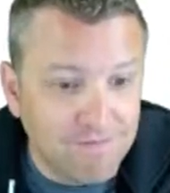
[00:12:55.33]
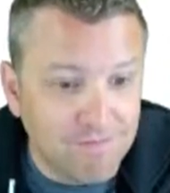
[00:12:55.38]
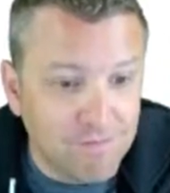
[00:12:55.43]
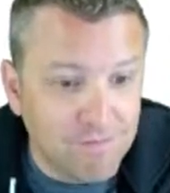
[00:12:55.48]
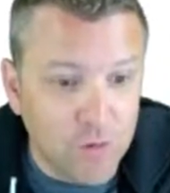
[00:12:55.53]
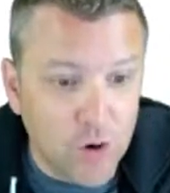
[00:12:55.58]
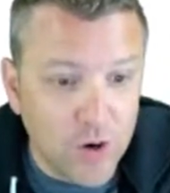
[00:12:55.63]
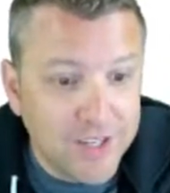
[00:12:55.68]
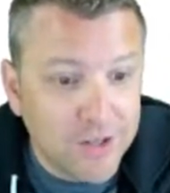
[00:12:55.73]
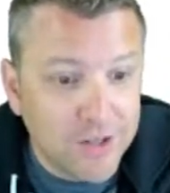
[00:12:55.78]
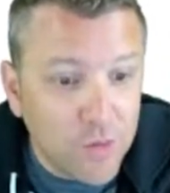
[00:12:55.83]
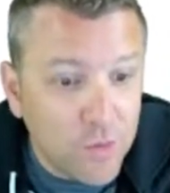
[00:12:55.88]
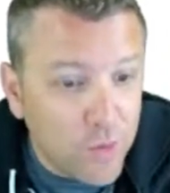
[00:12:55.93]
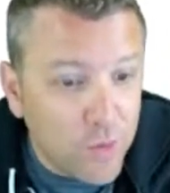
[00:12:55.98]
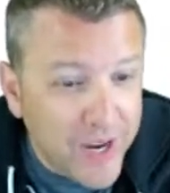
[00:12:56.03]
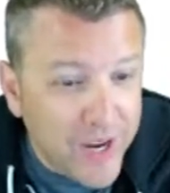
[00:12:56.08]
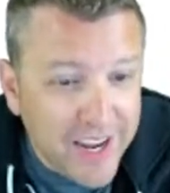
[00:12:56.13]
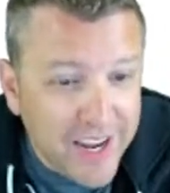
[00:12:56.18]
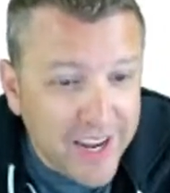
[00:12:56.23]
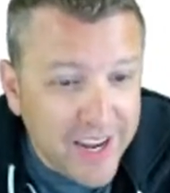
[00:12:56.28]
once a
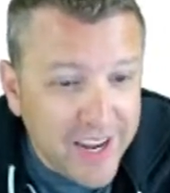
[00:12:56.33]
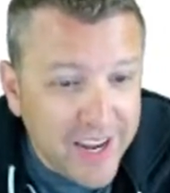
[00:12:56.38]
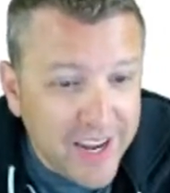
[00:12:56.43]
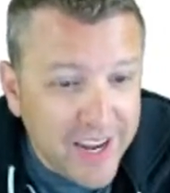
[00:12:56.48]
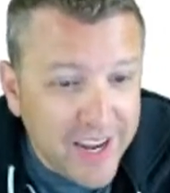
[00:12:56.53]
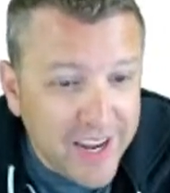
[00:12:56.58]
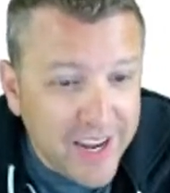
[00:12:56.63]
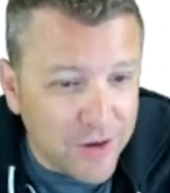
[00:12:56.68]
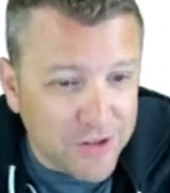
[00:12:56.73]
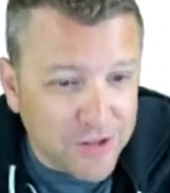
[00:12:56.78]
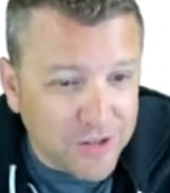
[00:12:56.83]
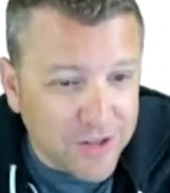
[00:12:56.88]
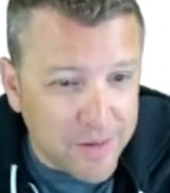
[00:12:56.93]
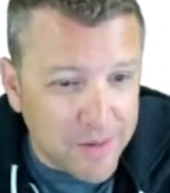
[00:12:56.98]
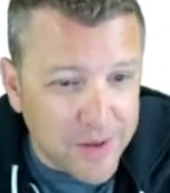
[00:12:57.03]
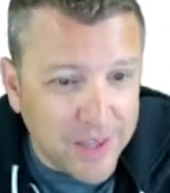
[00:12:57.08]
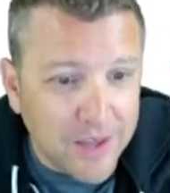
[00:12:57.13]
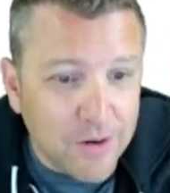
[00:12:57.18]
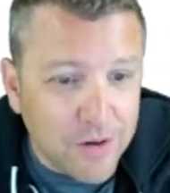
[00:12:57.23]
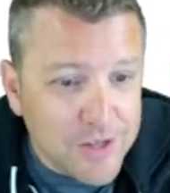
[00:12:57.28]
week almost. I
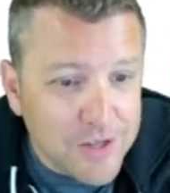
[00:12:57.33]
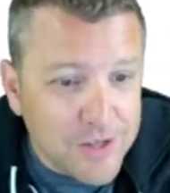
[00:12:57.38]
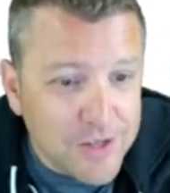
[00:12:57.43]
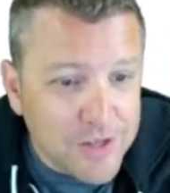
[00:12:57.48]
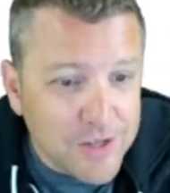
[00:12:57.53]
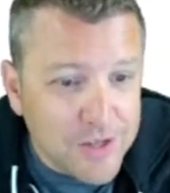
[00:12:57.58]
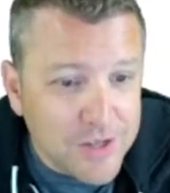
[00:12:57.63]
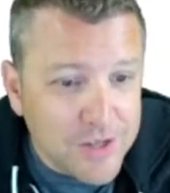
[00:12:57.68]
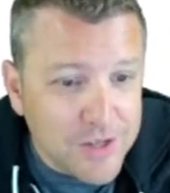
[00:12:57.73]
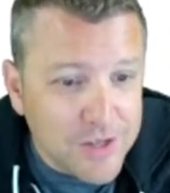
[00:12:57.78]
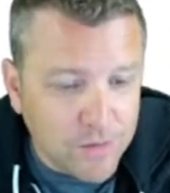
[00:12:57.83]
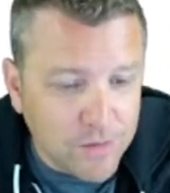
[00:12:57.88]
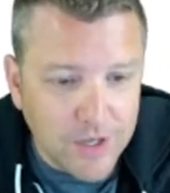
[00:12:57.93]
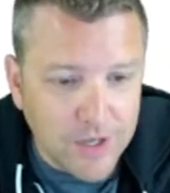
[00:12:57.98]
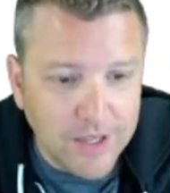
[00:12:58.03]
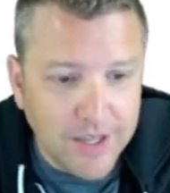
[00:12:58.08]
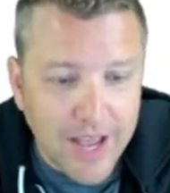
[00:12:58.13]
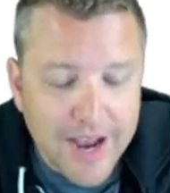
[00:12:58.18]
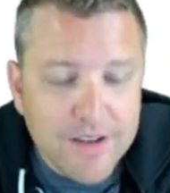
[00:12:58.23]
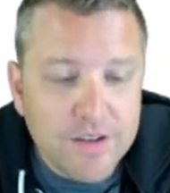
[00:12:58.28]
mean, there was a massive one
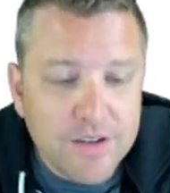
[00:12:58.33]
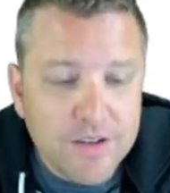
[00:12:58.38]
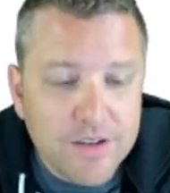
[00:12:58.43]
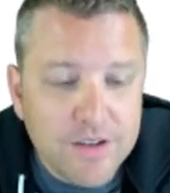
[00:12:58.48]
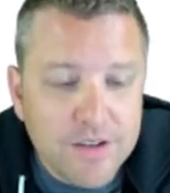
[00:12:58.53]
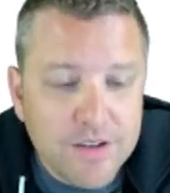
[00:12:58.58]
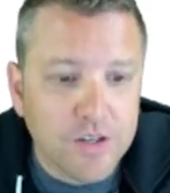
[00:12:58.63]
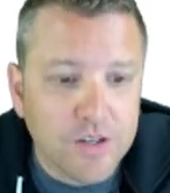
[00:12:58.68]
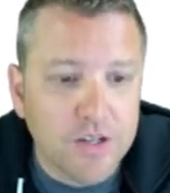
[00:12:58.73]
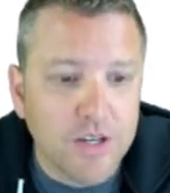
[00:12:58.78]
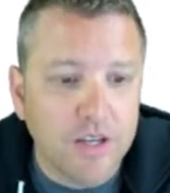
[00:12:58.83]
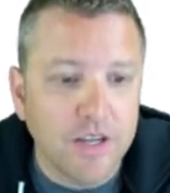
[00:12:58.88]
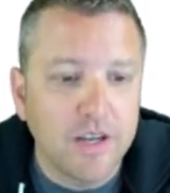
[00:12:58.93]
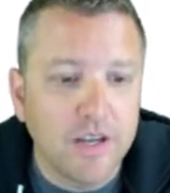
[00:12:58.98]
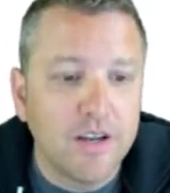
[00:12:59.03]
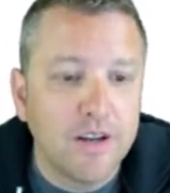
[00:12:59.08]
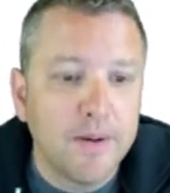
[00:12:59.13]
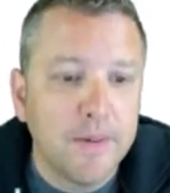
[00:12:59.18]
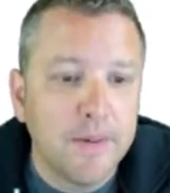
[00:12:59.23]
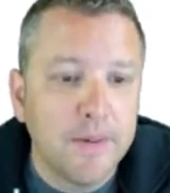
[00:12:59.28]
last week,
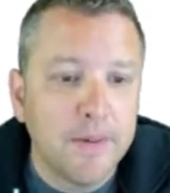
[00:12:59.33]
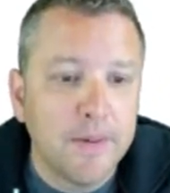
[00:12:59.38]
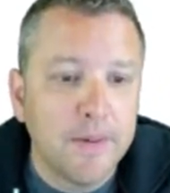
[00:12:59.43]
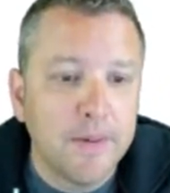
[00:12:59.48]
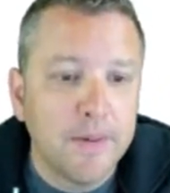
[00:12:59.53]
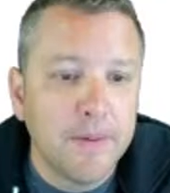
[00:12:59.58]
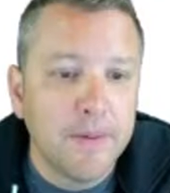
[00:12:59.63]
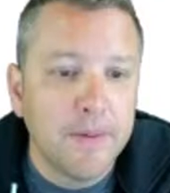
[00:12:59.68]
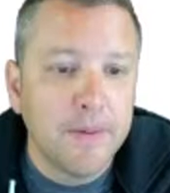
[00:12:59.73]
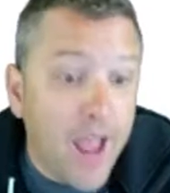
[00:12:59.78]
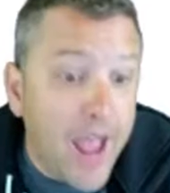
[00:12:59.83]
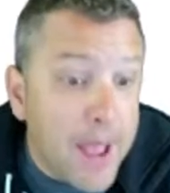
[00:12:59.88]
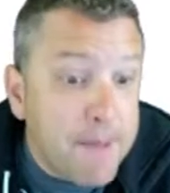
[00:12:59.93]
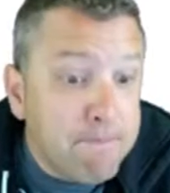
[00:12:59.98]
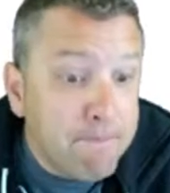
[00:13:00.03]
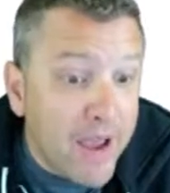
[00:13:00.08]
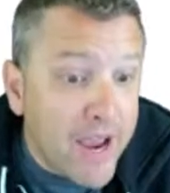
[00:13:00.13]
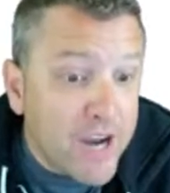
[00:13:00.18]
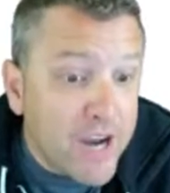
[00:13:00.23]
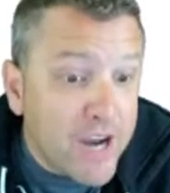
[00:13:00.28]
actually.
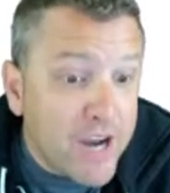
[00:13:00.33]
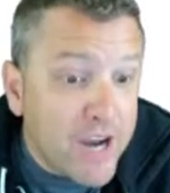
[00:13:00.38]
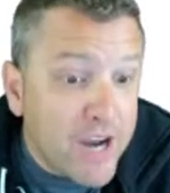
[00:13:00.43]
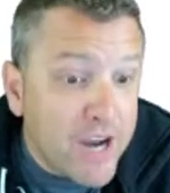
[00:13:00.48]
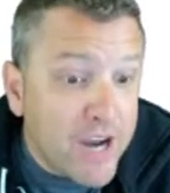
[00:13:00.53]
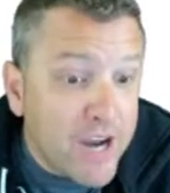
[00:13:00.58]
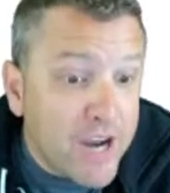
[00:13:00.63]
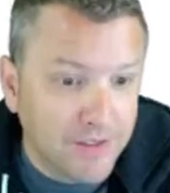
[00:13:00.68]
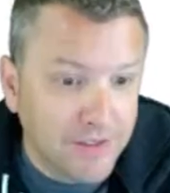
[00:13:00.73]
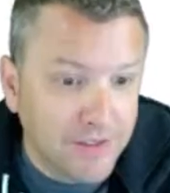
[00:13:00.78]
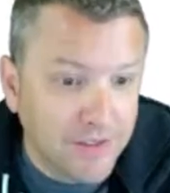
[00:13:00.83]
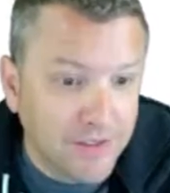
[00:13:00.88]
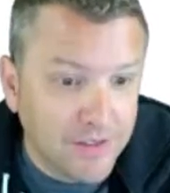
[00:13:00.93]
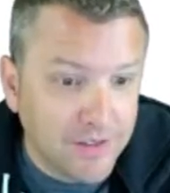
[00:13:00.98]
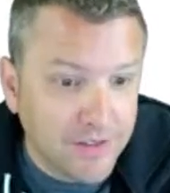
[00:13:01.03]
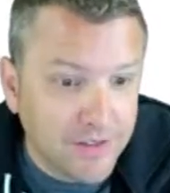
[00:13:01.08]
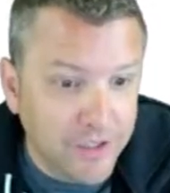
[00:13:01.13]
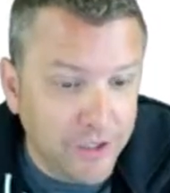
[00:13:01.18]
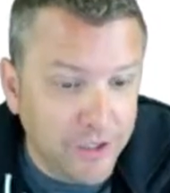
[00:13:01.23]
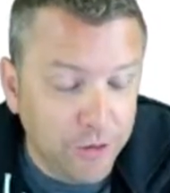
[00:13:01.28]
And measurable.
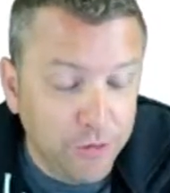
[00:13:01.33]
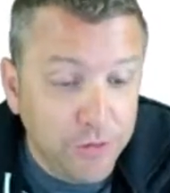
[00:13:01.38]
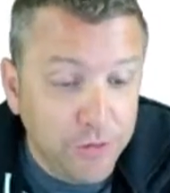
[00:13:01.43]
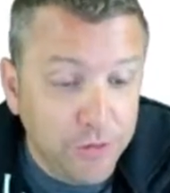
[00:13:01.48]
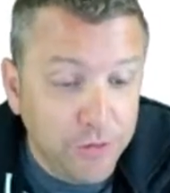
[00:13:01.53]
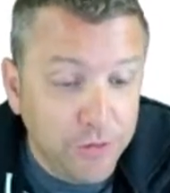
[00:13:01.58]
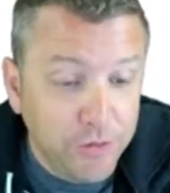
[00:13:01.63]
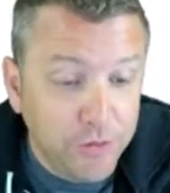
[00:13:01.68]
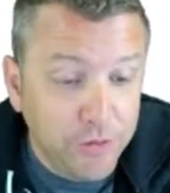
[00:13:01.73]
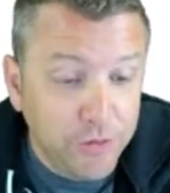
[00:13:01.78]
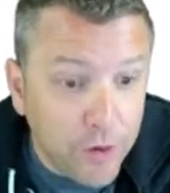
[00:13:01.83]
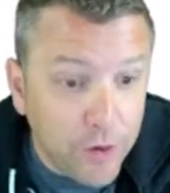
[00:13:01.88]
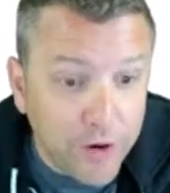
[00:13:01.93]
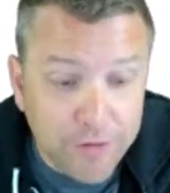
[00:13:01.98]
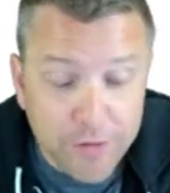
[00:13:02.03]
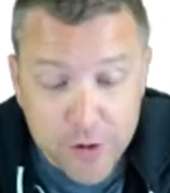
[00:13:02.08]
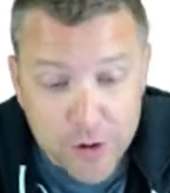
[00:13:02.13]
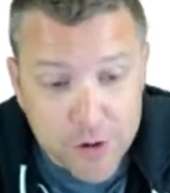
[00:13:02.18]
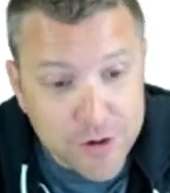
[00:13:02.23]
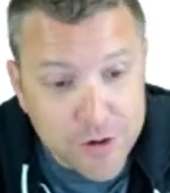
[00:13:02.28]
You know
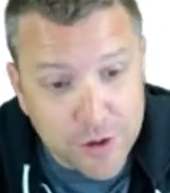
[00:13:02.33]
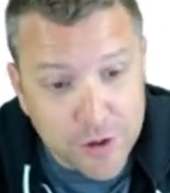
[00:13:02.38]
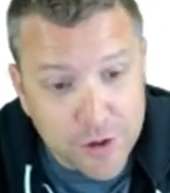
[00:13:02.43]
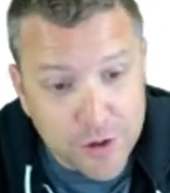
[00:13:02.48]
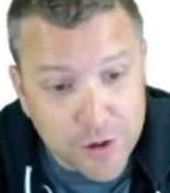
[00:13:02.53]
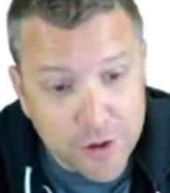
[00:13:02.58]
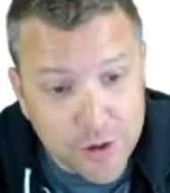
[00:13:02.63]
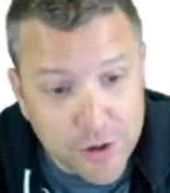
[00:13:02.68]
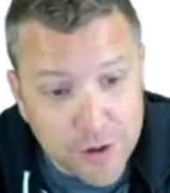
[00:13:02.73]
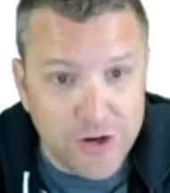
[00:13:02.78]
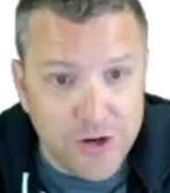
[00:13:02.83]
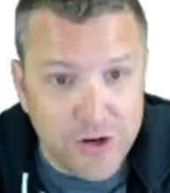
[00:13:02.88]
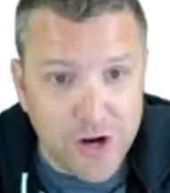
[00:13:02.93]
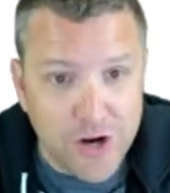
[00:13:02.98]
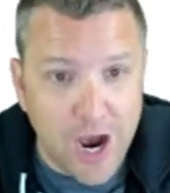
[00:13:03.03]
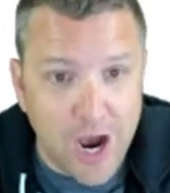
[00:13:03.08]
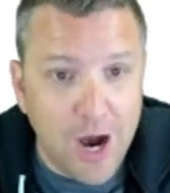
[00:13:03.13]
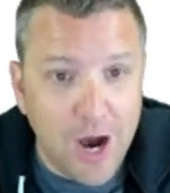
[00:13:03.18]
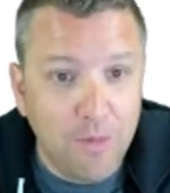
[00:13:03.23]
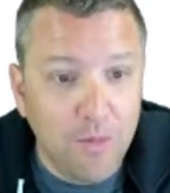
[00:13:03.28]
if you're doing a good
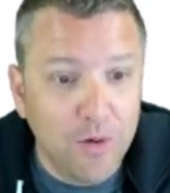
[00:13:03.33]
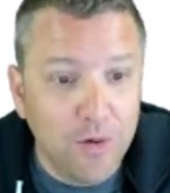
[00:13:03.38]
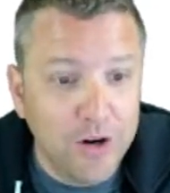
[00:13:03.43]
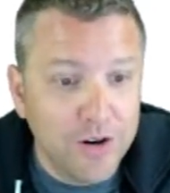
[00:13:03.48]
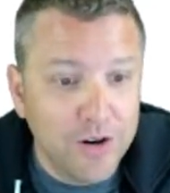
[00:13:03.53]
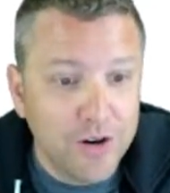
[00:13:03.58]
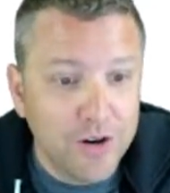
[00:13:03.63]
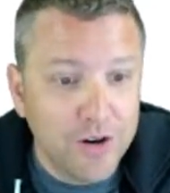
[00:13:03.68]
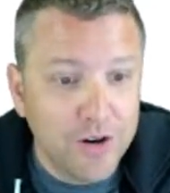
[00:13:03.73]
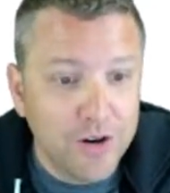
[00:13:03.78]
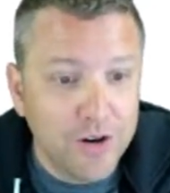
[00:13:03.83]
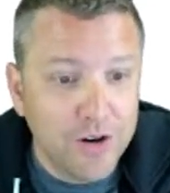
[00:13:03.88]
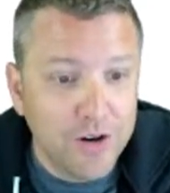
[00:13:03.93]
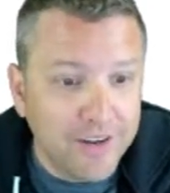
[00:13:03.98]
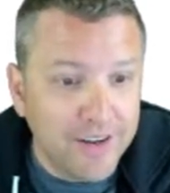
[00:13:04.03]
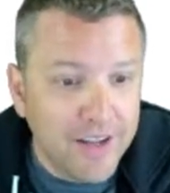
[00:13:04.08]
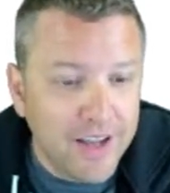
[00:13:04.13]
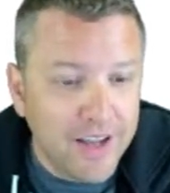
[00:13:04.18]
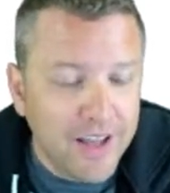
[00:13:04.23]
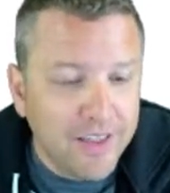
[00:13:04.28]
job or you're not.
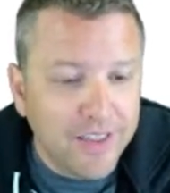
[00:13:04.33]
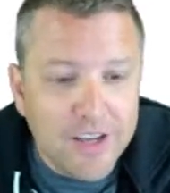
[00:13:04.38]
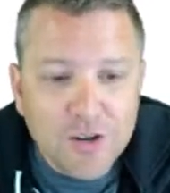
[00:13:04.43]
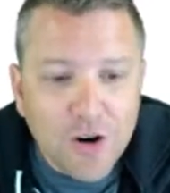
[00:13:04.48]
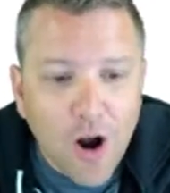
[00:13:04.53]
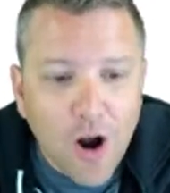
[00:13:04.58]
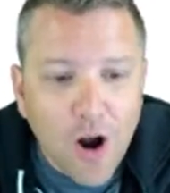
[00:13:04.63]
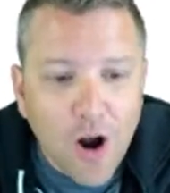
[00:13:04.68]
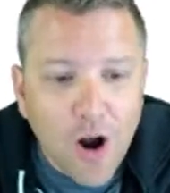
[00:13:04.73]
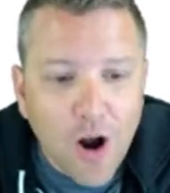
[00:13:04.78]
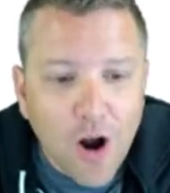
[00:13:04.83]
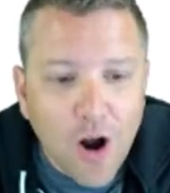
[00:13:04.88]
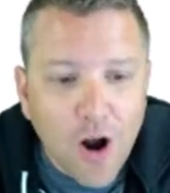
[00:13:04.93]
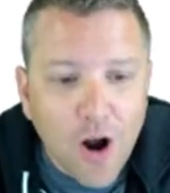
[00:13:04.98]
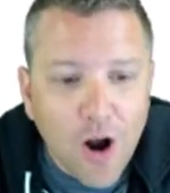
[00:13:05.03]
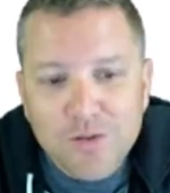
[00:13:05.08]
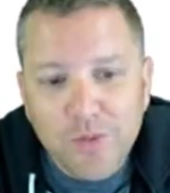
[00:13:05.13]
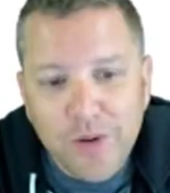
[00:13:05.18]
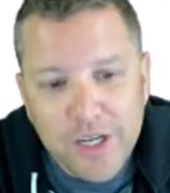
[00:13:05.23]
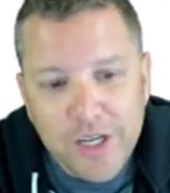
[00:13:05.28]
These are all
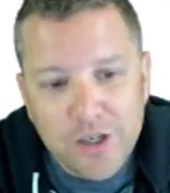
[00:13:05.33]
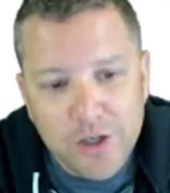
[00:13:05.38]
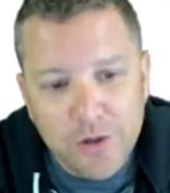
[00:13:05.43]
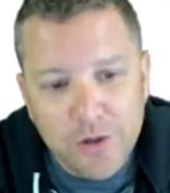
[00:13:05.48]
things we do